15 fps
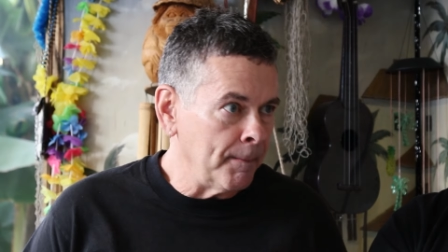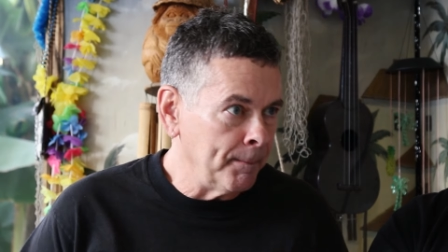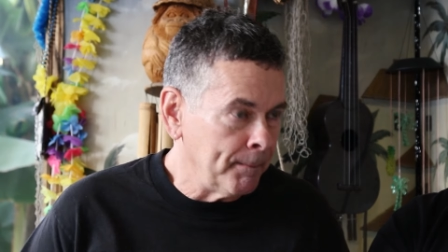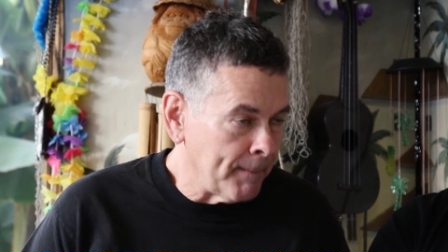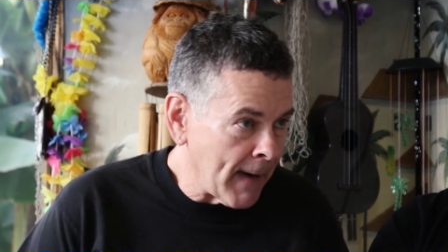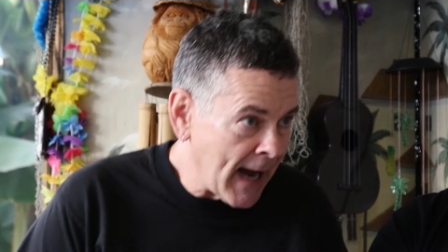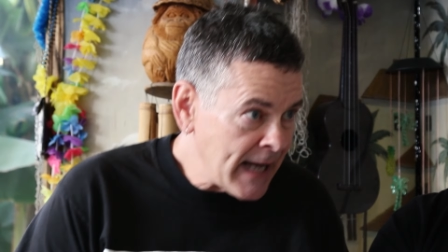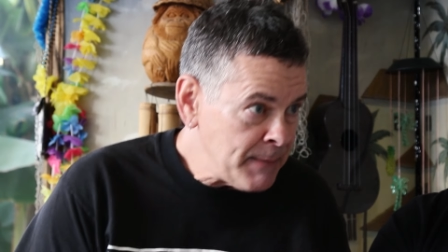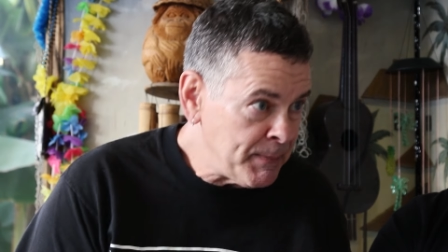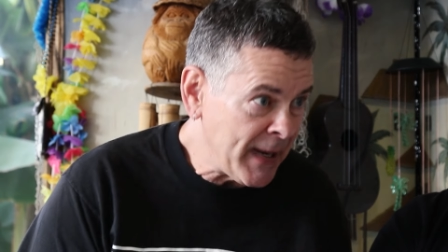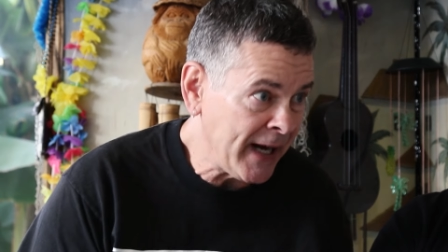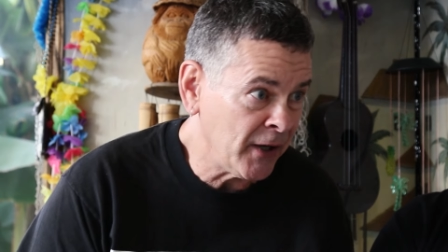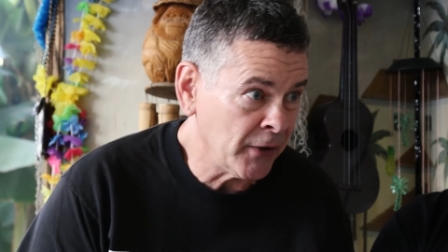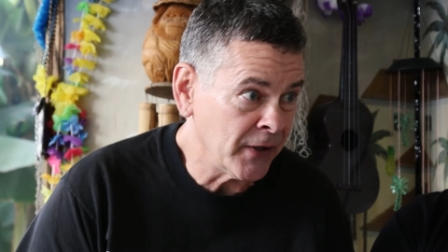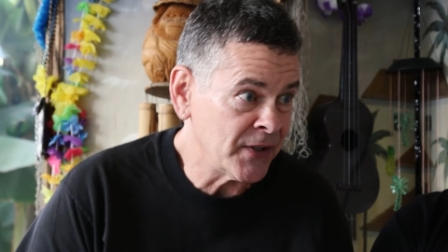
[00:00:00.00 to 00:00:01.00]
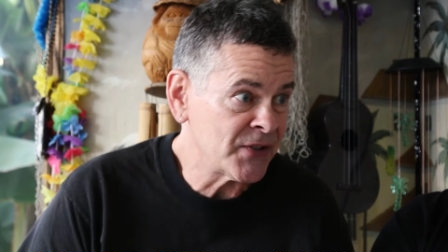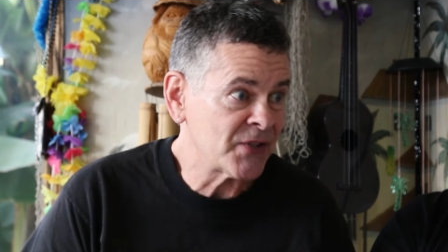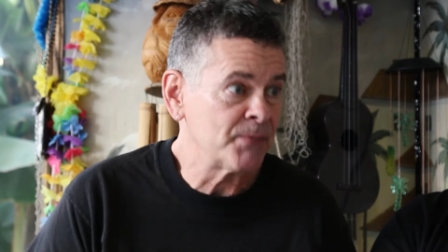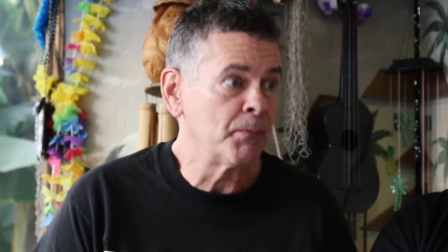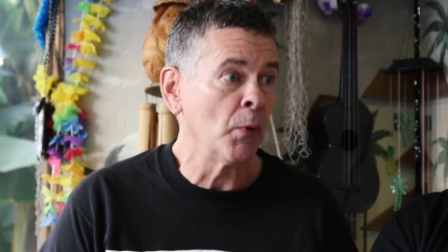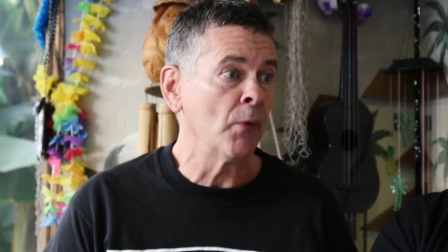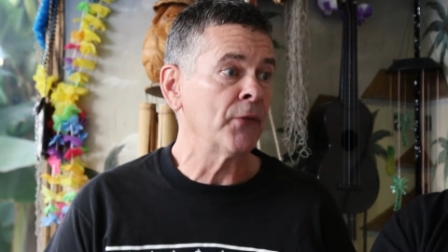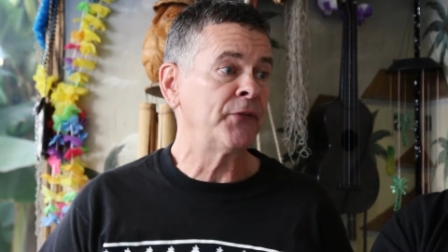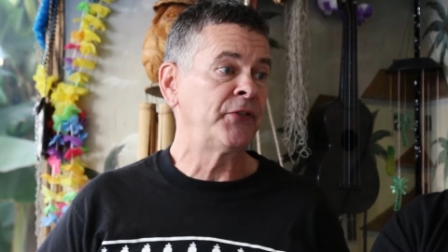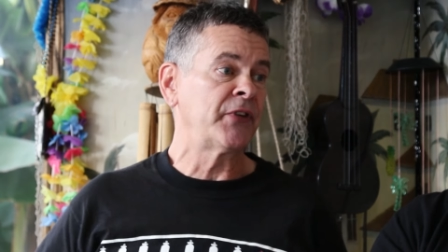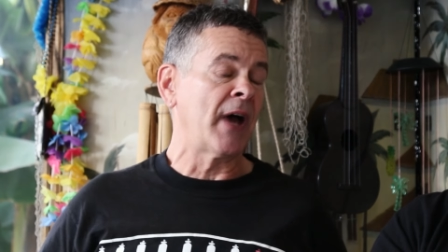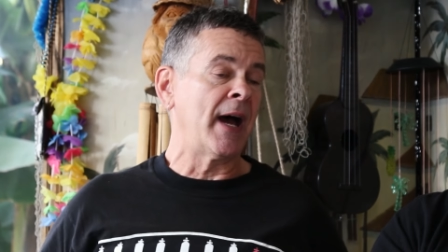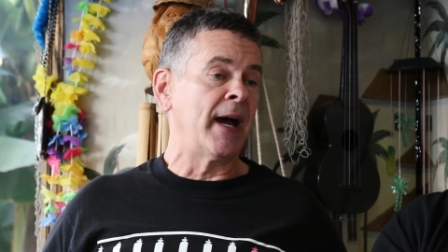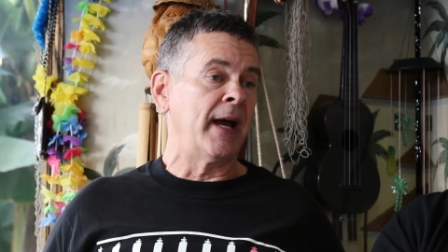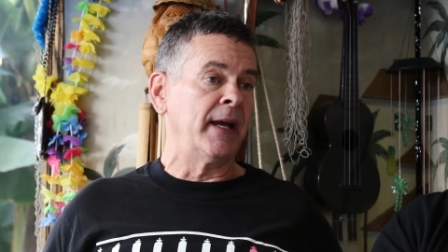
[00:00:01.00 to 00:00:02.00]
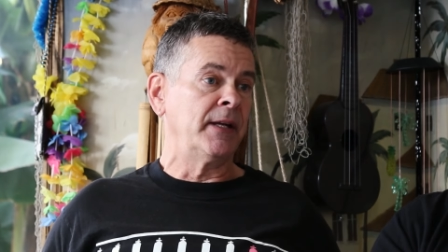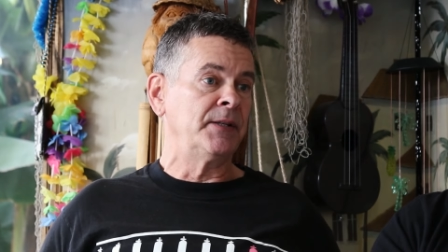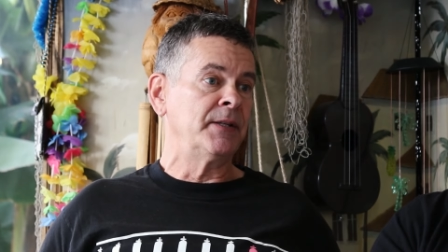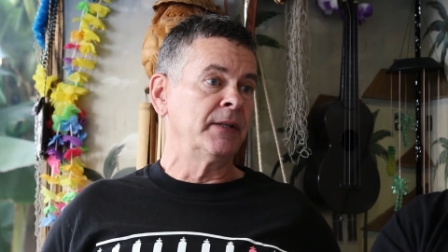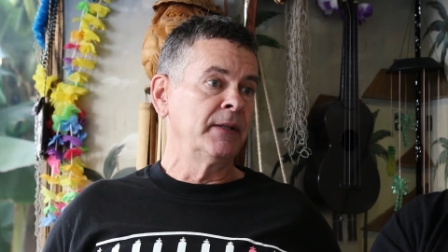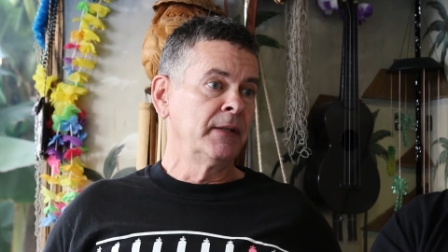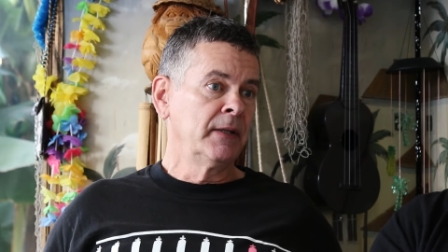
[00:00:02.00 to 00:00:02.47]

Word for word: My parents both died